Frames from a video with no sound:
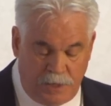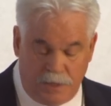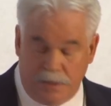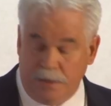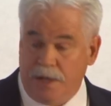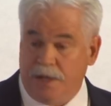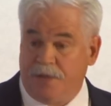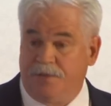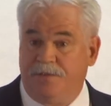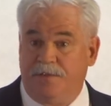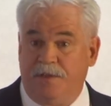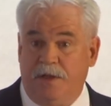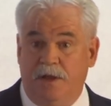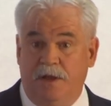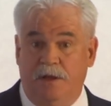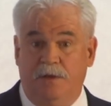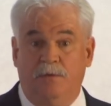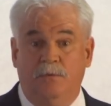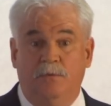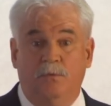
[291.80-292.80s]
Nick
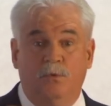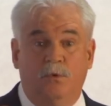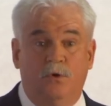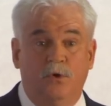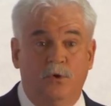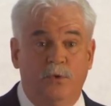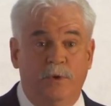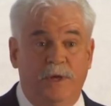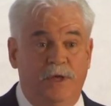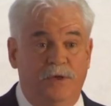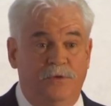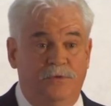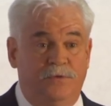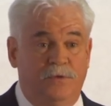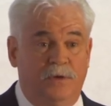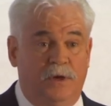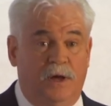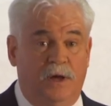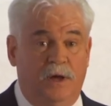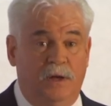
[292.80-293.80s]
Sidon, who is
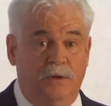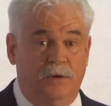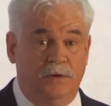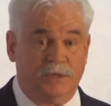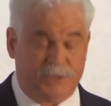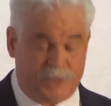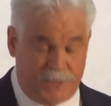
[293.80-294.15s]
the